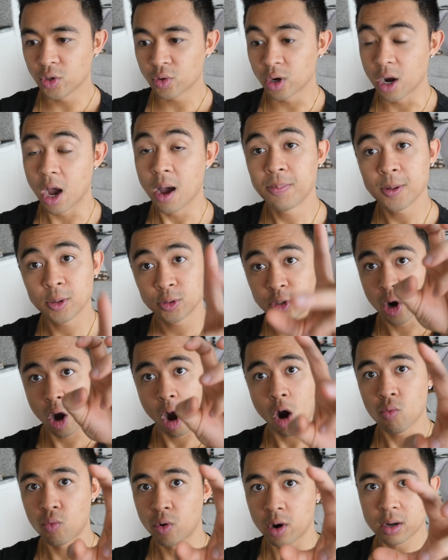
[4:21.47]
you could upload your
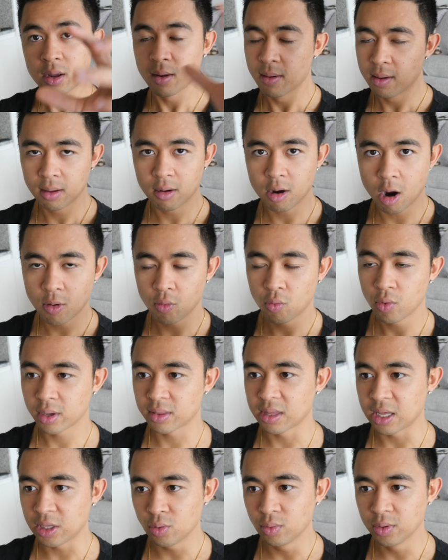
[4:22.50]
artwork
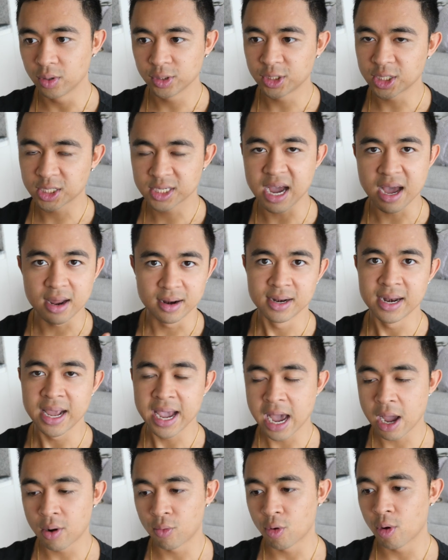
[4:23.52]
that you literally just got an AI